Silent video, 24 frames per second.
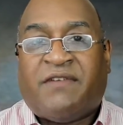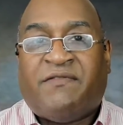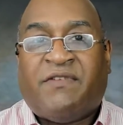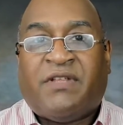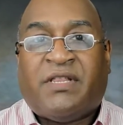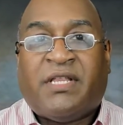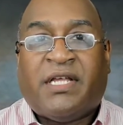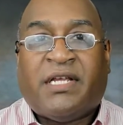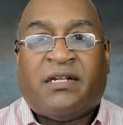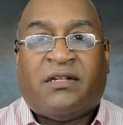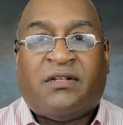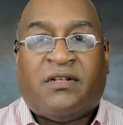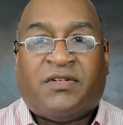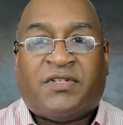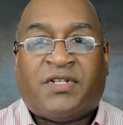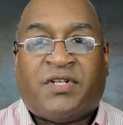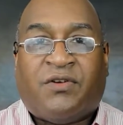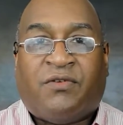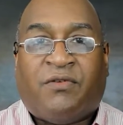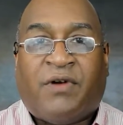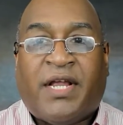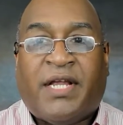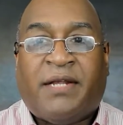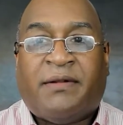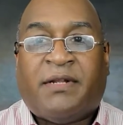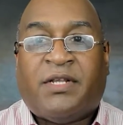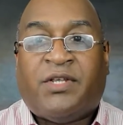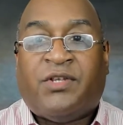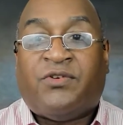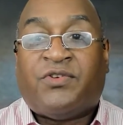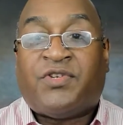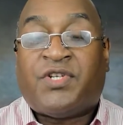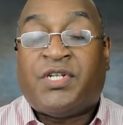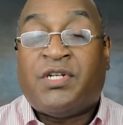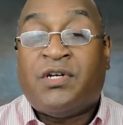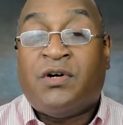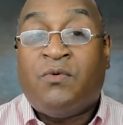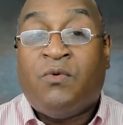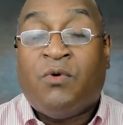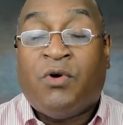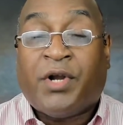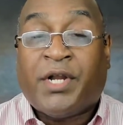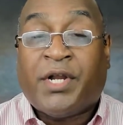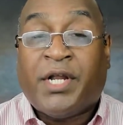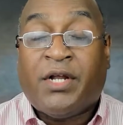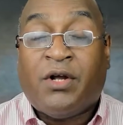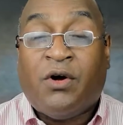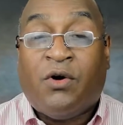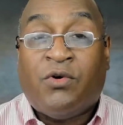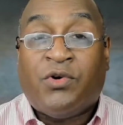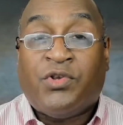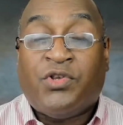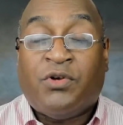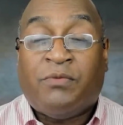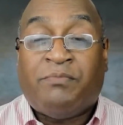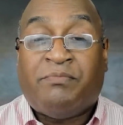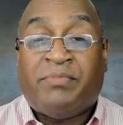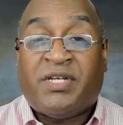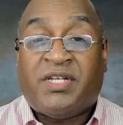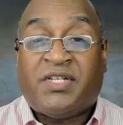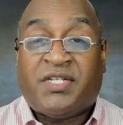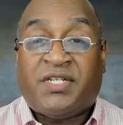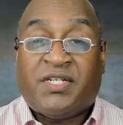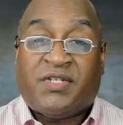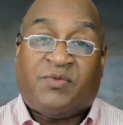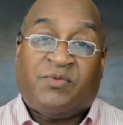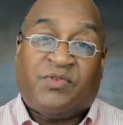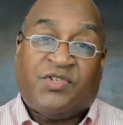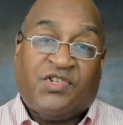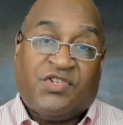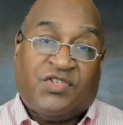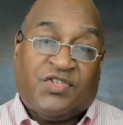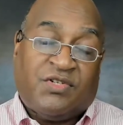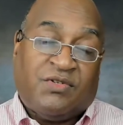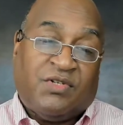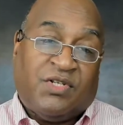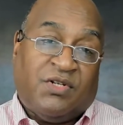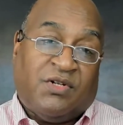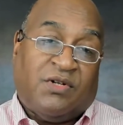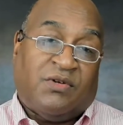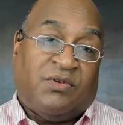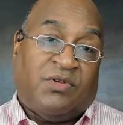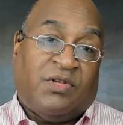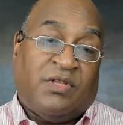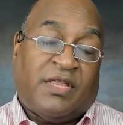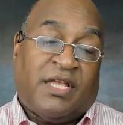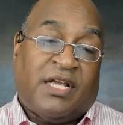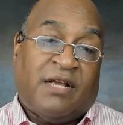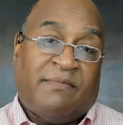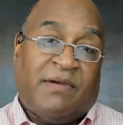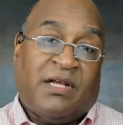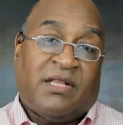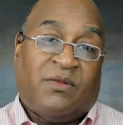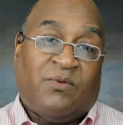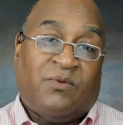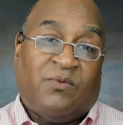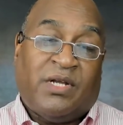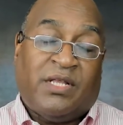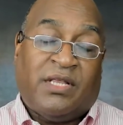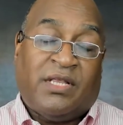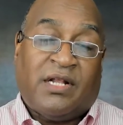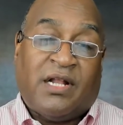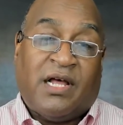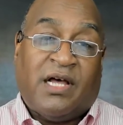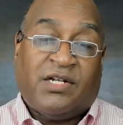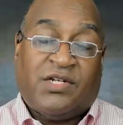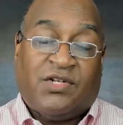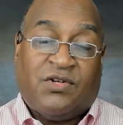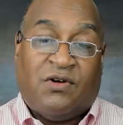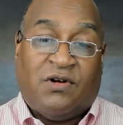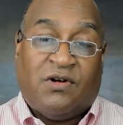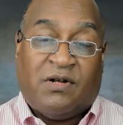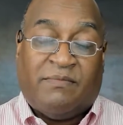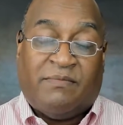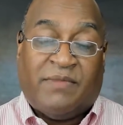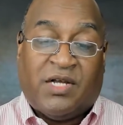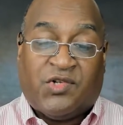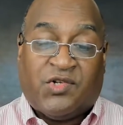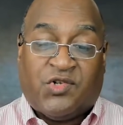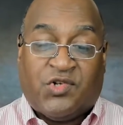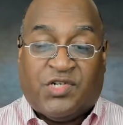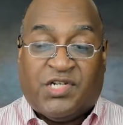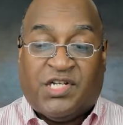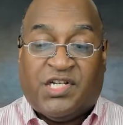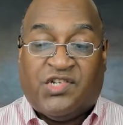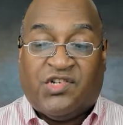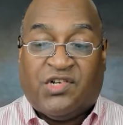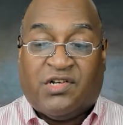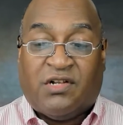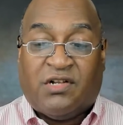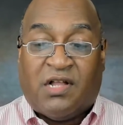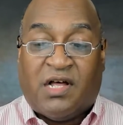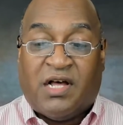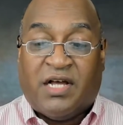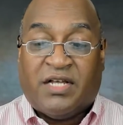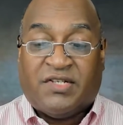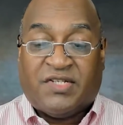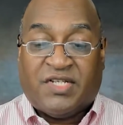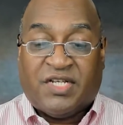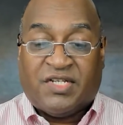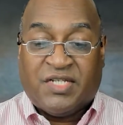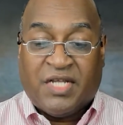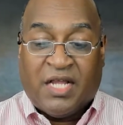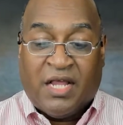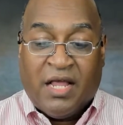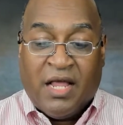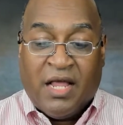Everything looks great. You're still working on your business, which is, you know, you think about the way that I talk about strategic alliances.